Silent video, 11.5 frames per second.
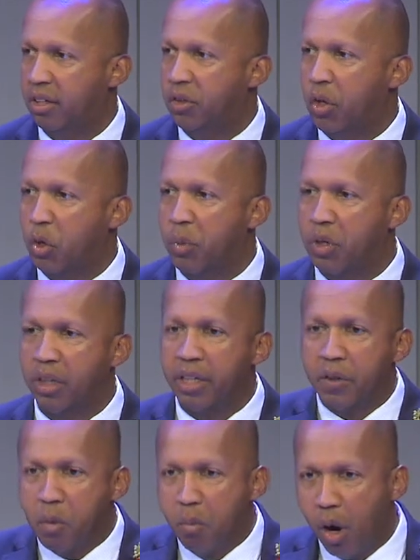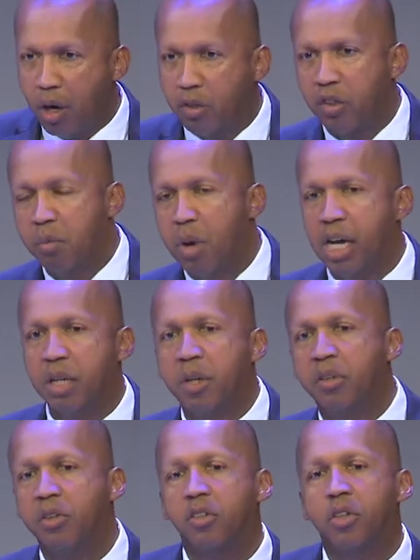You go to Berlin, there are markers and
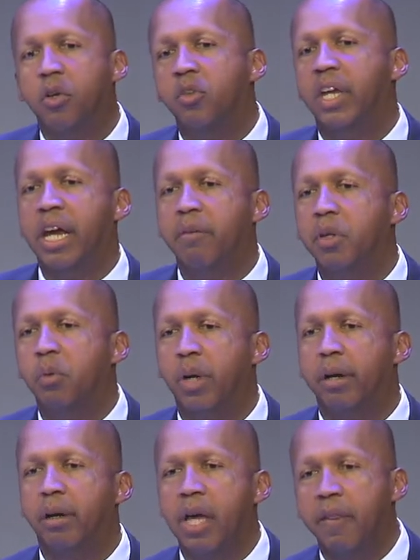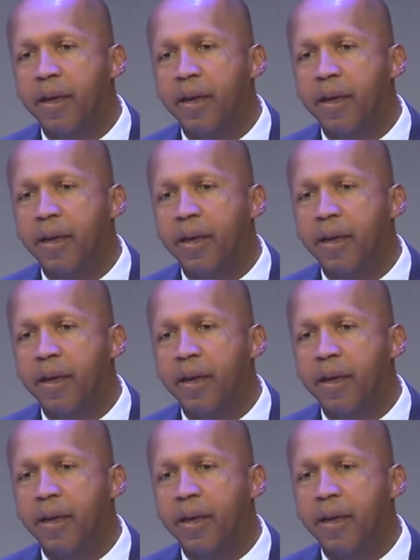monuments and stones everywhere.